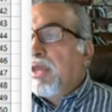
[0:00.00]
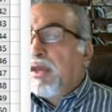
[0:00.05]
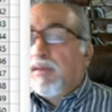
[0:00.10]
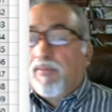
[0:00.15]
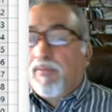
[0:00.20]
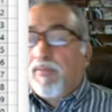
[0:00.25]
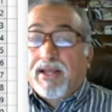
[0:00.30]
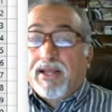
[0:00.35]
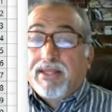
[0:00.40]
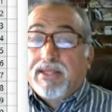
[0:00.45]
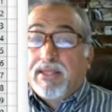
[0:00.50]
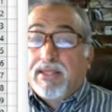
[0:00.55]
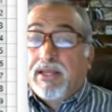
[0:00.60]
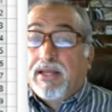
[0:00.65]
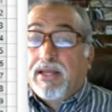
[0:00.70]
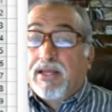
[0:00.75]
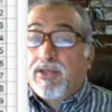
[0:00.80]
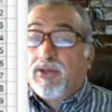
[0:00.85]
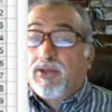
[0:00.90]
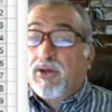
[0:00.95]
But
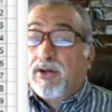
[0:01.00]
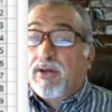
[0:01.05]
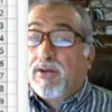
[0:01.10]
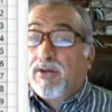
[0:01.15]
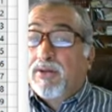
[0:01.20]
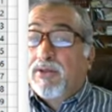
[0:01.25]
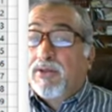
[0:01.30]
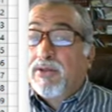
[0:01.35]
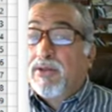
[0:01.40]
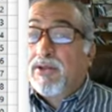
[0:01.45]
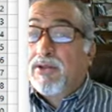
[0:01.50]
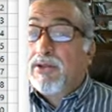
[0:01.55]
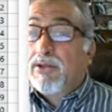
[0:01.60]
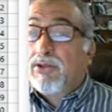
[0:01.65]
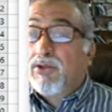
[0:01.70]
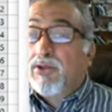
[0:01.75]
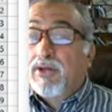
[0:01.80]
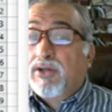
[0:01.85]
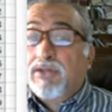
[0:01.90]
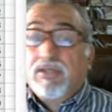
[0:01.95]

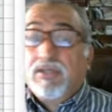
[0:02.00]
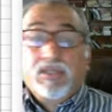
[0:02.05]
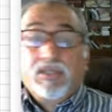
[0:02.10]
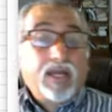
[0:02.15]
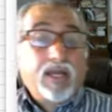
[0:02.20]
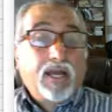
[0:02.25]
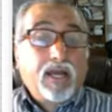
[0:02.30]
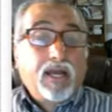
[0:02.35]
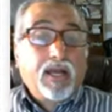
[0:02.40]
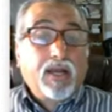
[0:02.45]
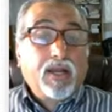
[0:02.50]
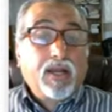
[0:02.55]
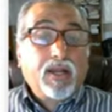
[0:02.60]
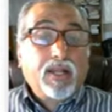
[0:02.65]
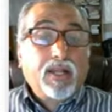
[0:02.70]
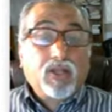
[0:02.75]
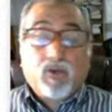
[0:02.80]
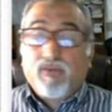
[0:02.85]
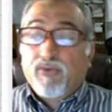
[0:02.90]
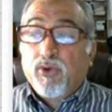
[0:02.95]
don't get
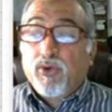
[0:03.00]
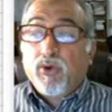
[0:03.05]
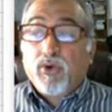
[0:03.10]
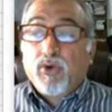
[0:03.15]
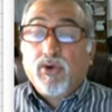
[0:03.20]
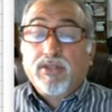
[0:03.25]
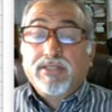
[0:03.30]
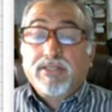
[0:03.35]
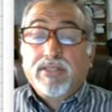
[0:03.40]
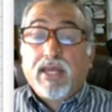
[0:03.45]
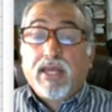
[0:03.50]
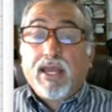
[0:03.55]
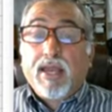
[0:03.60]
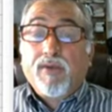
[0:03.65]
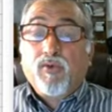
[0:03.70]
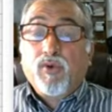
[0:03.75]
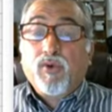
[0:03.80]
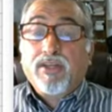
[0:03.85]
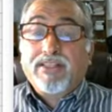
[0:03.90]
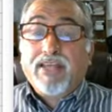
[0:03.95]
confused.
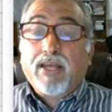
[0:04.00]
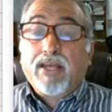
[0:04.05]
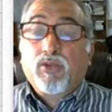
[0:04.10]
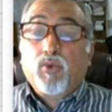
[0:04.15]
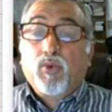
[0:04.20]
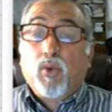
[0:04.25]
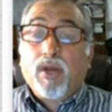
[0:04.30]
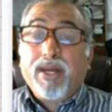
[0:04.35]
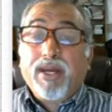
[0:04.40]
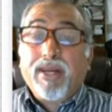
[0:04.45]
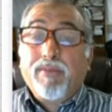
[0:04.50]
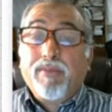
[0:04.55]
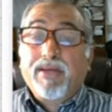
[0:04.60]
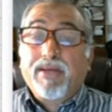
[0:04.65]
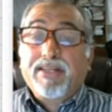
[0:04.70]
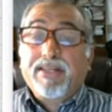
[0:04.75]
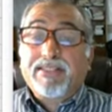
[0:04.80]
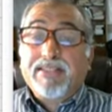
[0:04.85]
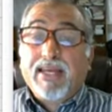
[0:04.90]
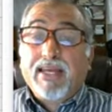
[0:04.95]
If we say
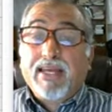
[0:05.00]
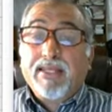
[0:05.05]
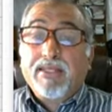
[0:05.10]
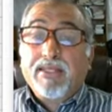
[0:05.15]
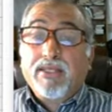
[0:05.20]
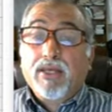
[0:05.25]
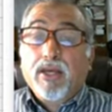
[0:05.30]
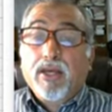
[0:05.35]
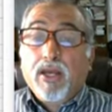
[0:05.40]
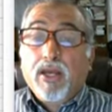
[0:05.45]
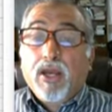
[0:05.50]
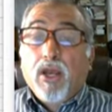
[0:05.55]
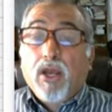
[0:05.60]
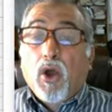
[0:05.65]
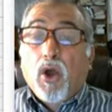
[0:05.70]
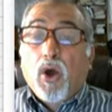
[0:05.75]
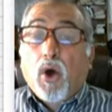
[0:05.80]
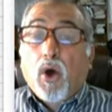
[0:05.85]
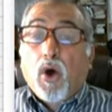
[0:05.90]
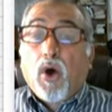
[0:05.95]
20%
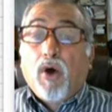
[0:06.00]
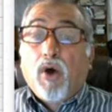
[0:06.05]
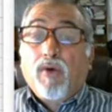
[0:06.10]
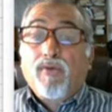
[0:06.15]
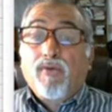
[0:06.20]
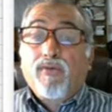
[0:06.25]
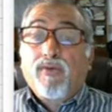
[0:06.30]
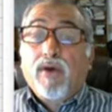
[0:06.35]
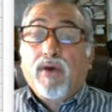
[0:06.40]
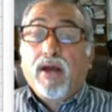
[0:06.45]
of